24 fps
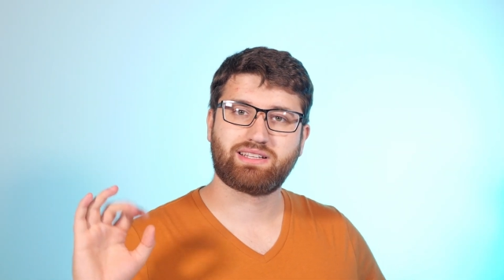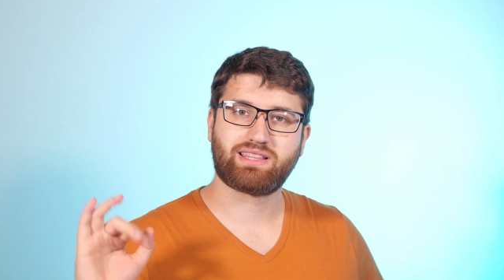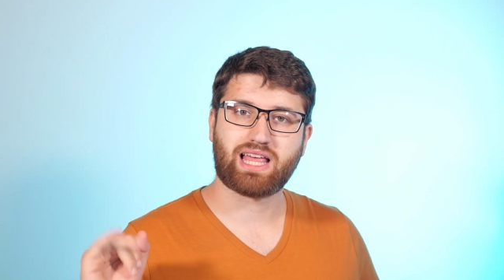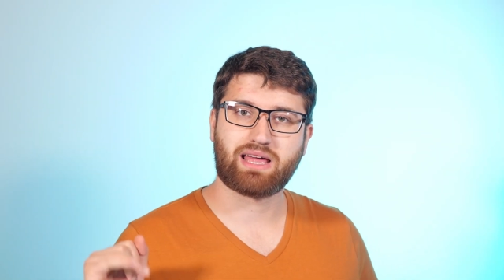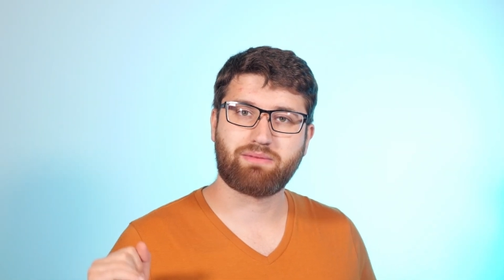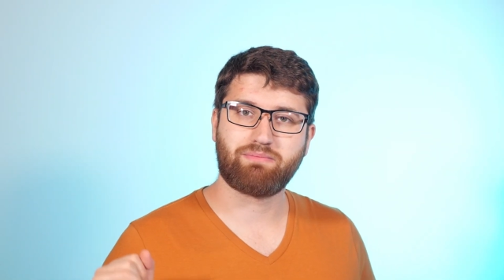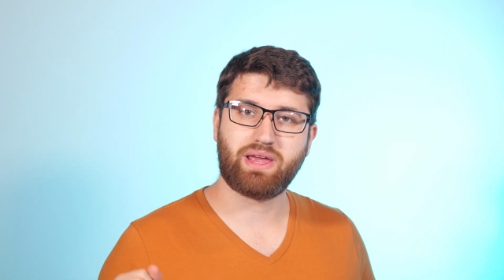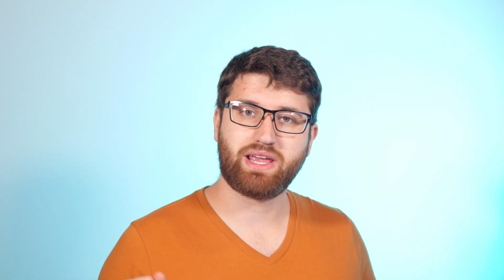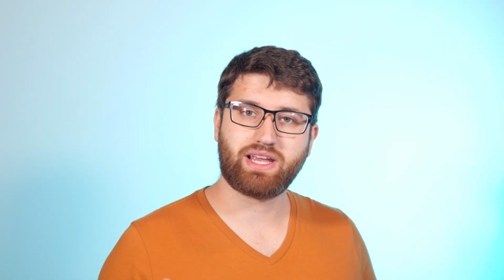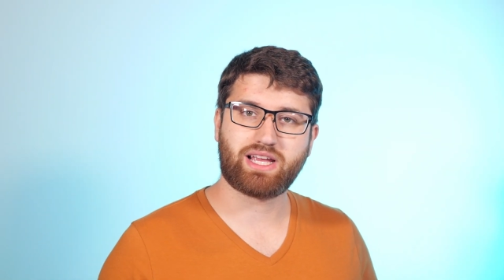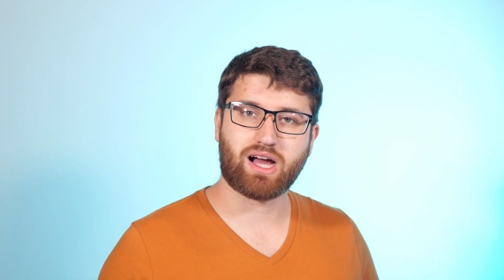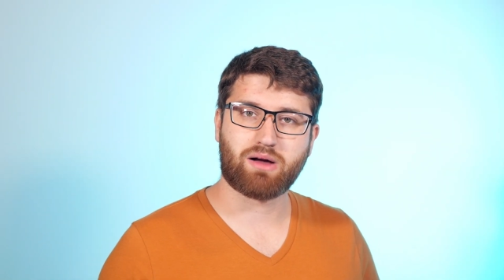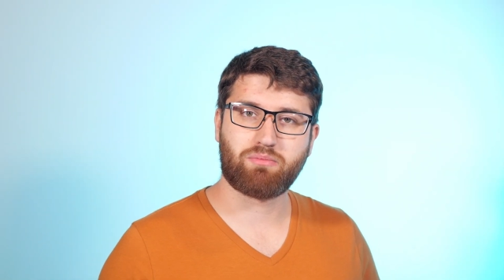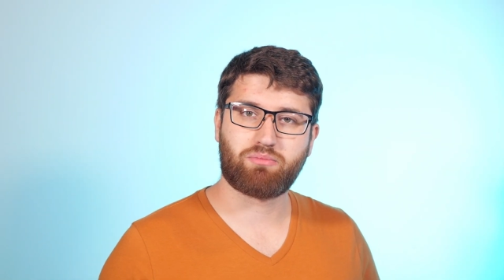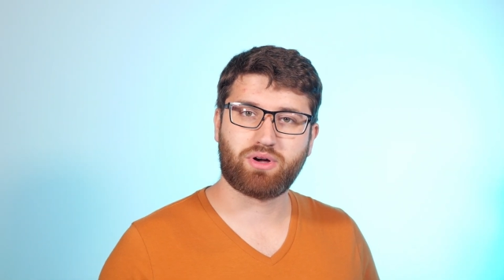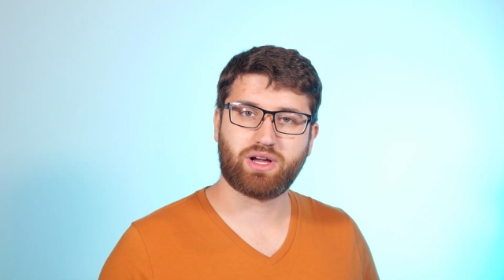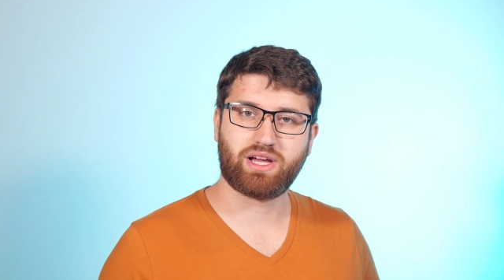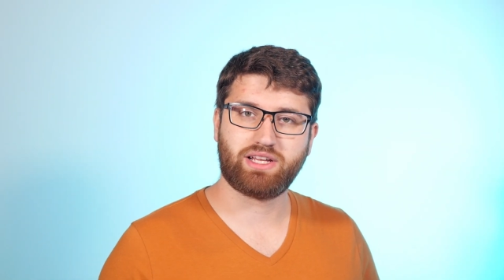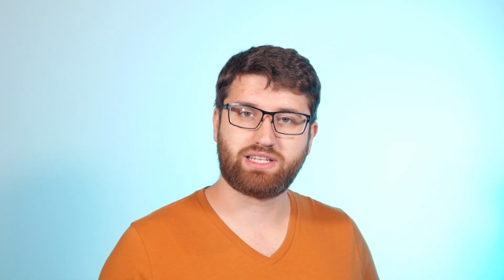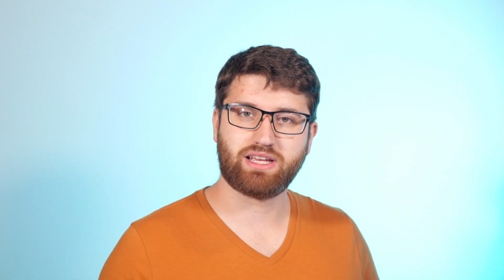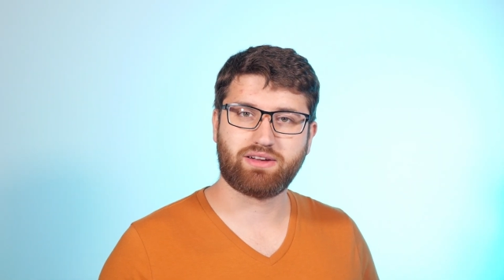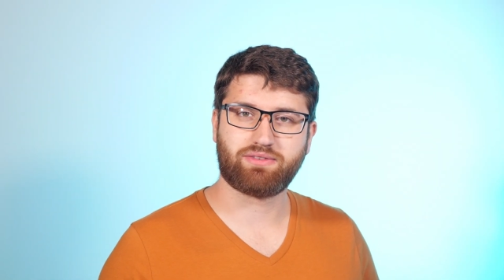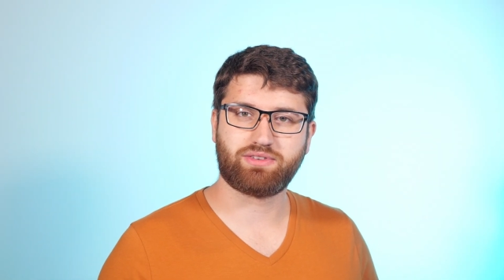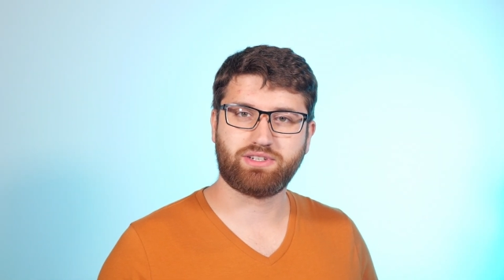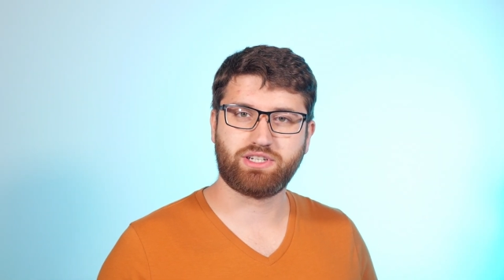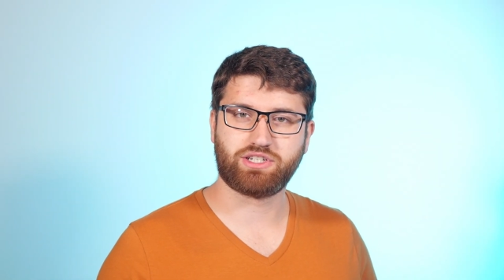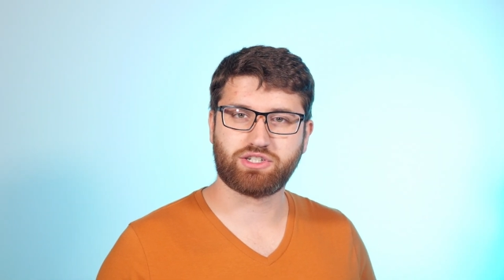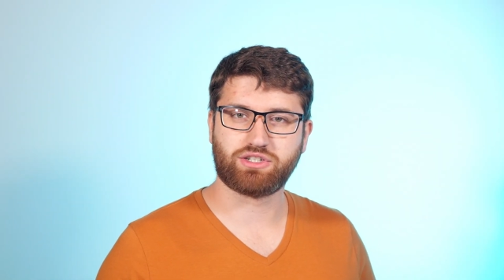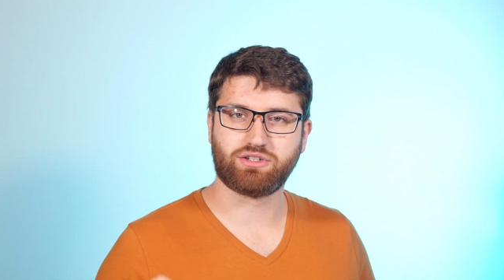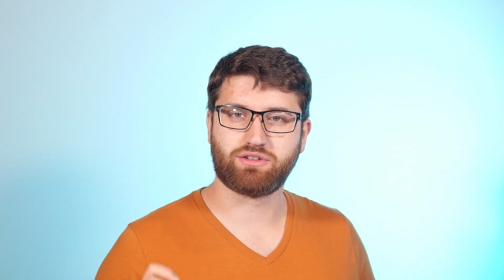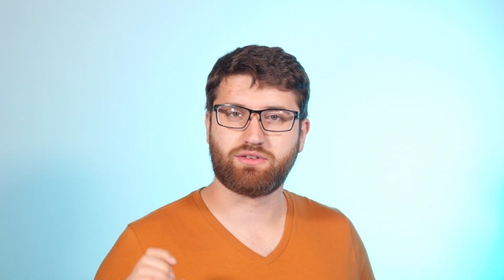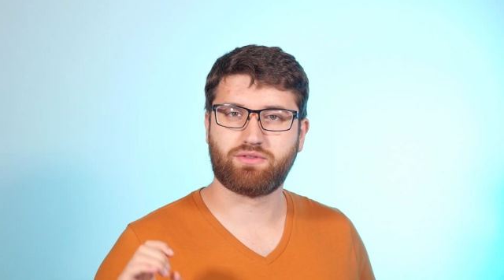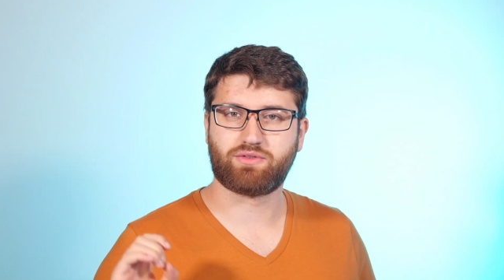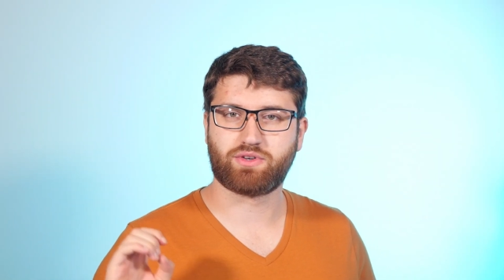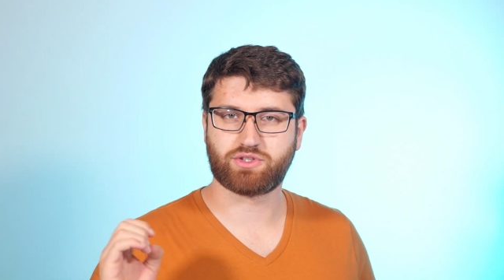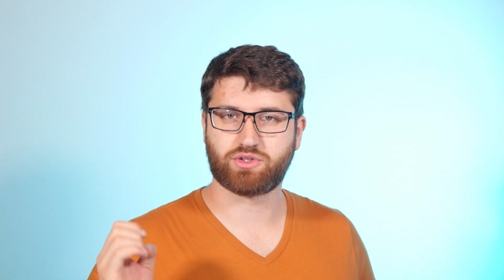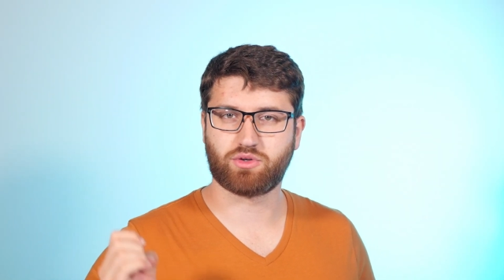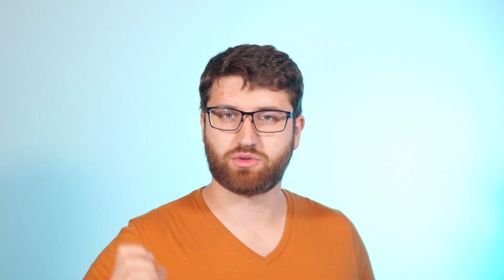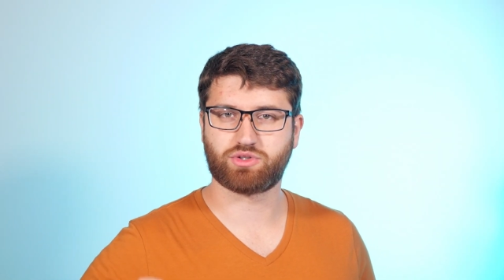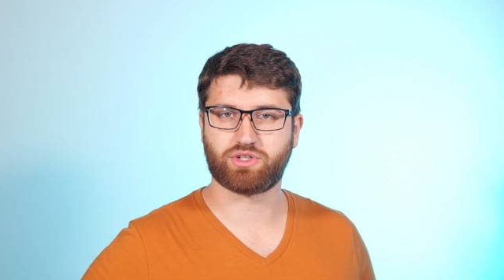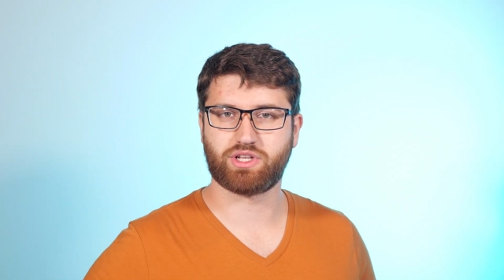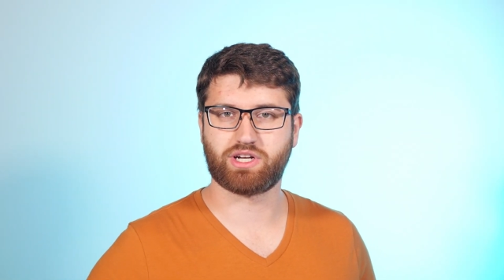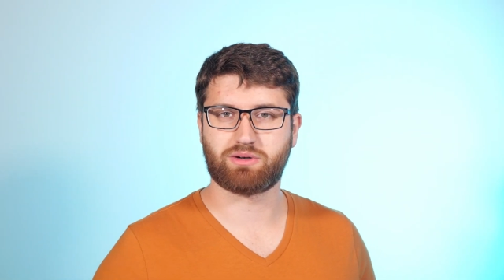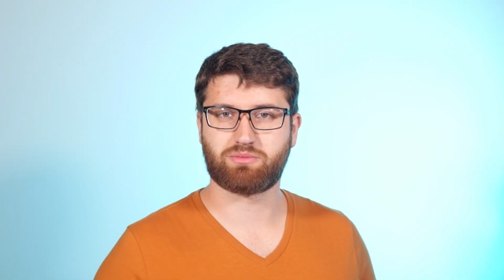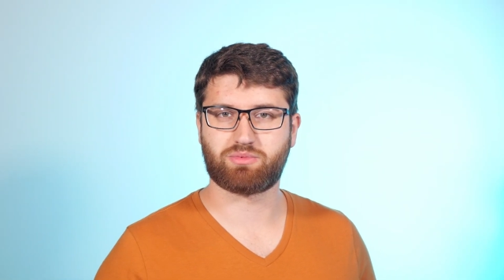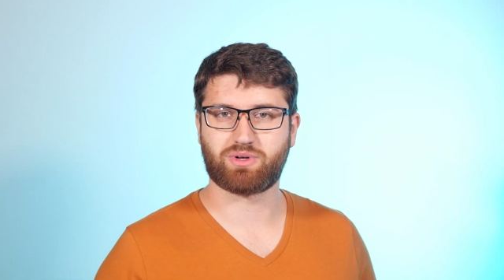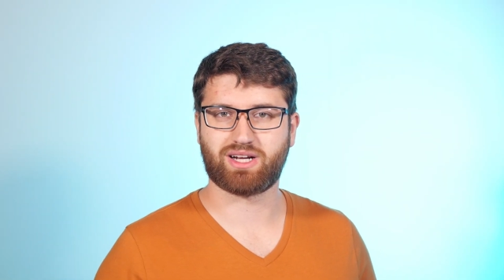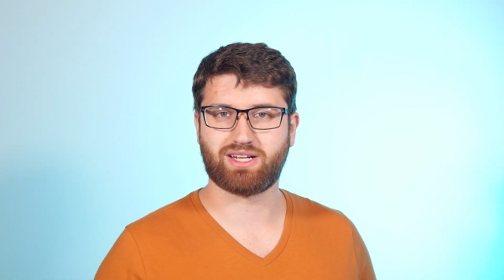that make up a definition for social
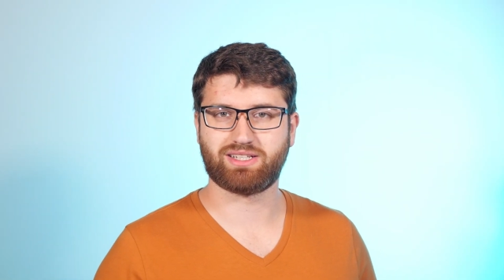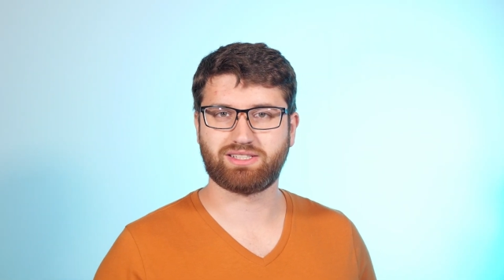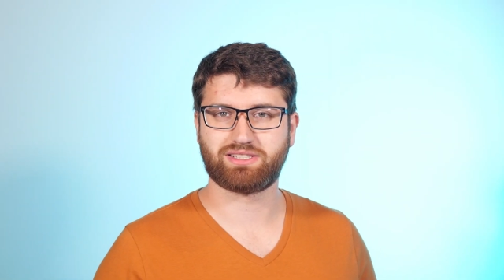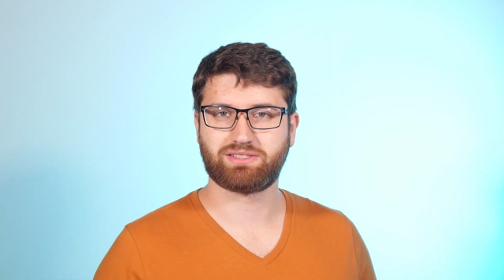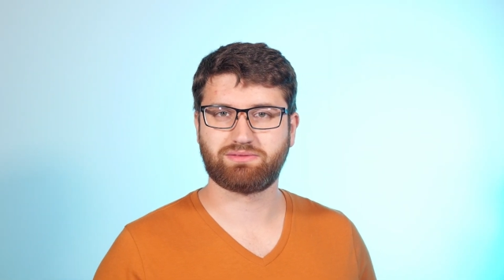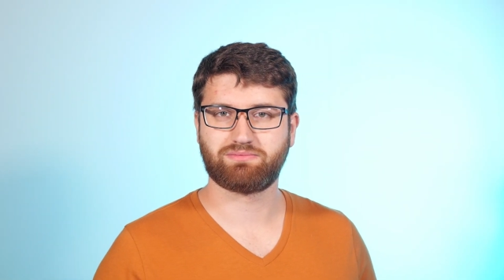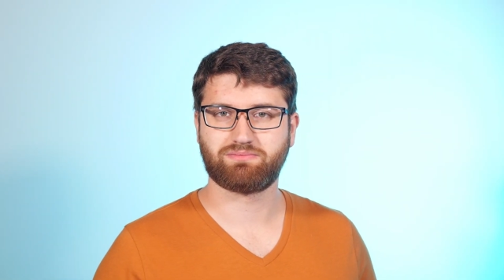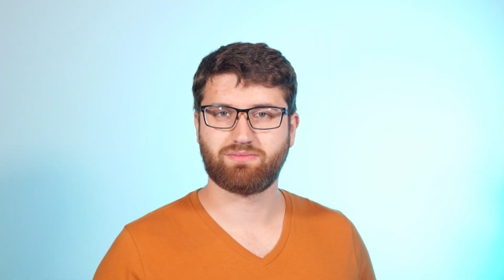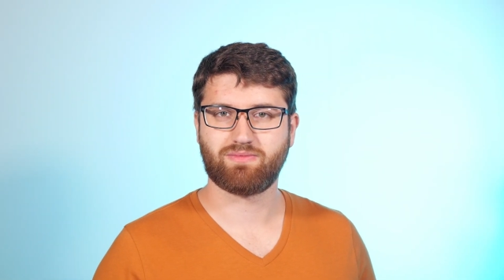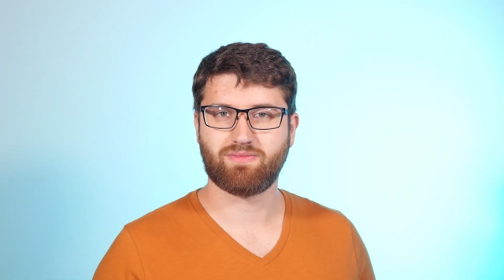enterprise.